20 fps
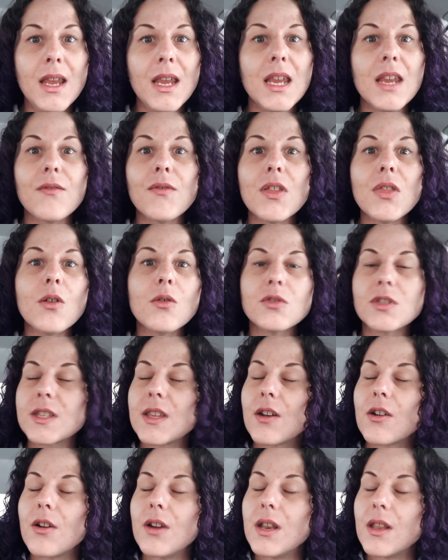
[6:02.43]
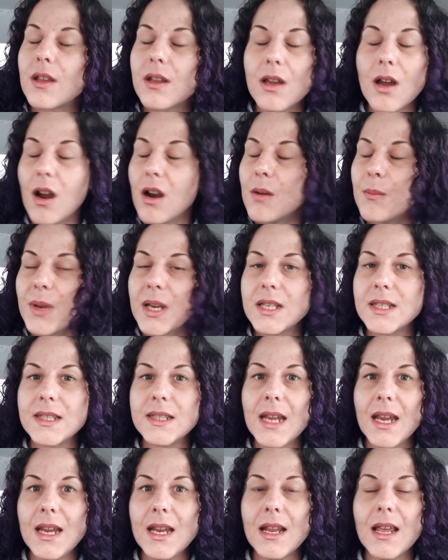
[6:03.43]
Even those that are in the karmic
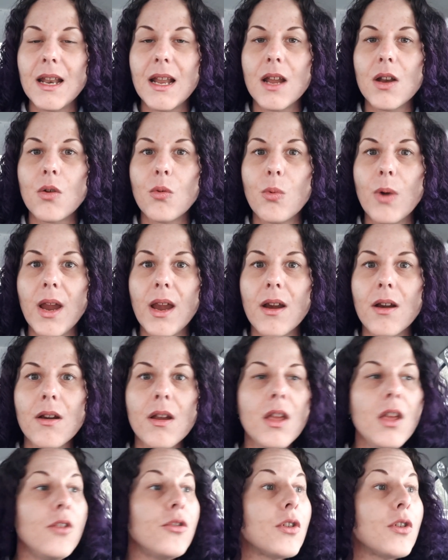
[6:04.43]
state and unaware,